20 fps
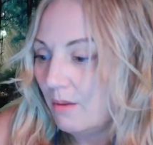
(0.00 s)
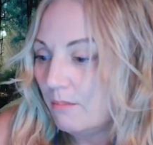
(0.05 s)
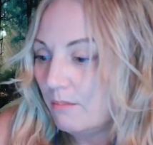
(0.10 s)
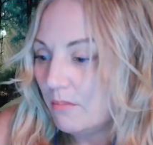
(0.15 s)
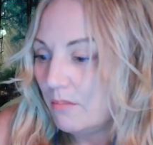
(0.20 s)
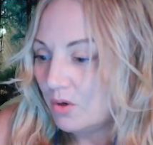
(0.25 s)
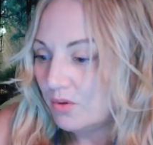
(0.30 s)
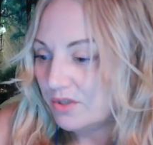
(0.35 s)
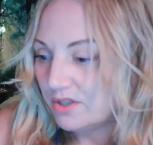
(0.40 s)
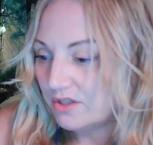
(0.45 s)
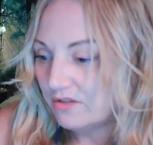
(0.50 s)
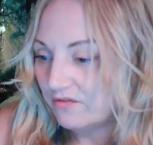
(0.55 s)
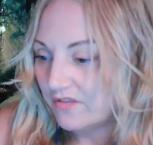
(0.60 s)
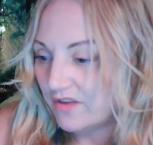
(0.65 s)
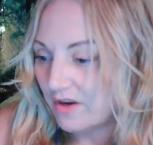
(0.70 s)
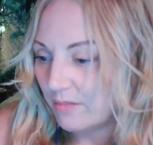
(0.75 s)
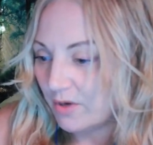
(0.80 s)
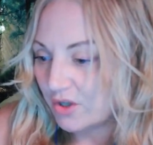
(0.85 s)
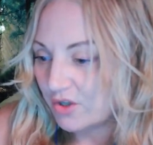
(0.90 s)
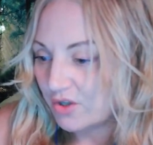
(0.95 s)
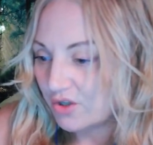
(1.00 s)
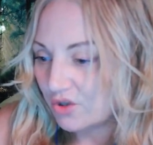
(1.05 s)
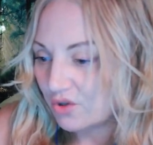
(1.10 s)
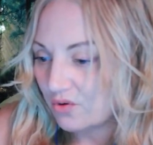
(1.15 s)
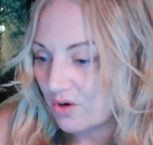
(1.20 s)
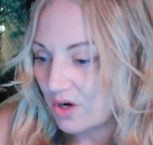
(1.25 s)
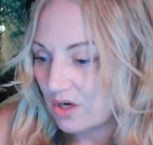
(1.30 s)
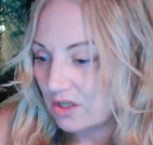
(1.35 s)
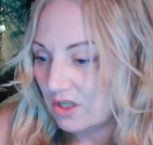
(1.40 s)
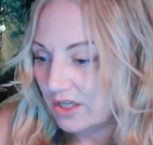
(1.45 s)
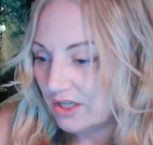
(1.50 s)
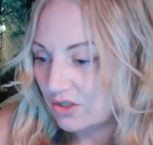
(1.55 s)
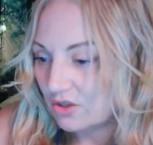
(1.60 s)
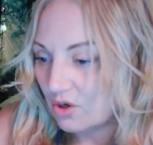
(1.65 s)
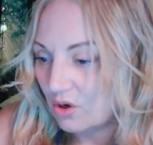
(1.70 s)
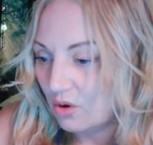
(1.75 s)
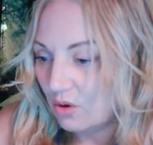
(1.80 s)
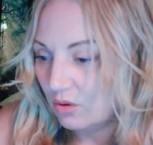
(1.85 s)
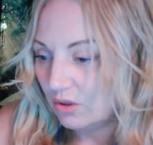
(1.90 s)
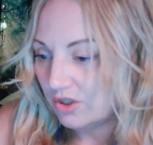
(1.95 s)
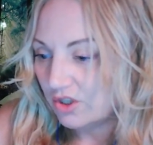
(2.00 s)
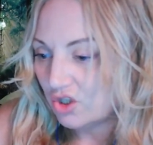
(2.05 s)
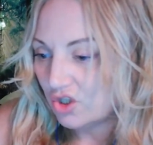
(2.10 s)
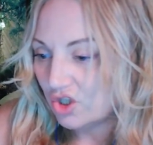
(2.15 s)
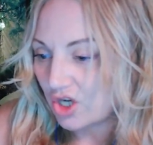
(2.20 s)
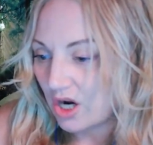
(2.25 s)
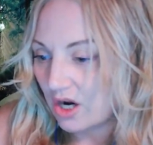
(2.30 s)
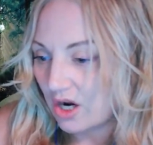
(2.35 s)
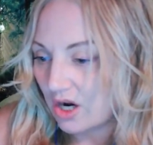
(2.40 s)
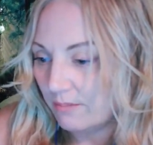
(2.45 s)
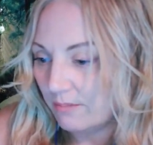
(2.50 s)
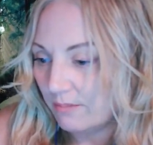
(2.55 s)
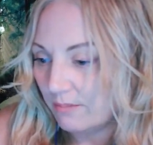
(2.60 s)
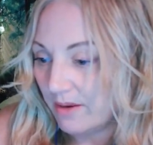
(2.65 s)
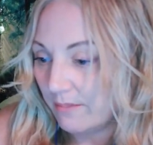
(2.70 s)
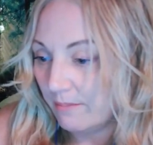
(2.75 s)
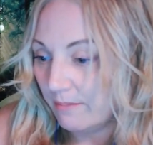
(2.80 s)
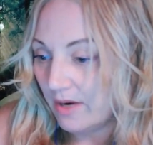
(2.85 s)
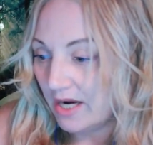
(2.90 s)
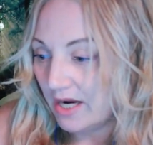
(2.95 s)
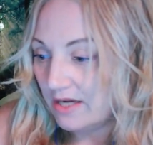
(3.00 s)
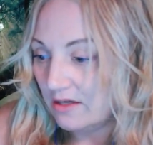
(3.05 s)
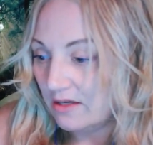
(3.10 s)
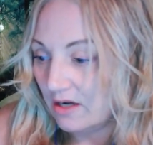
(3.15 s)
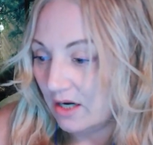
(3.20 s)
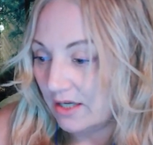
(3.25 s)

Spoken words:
Most of them are struggling to hold a job they might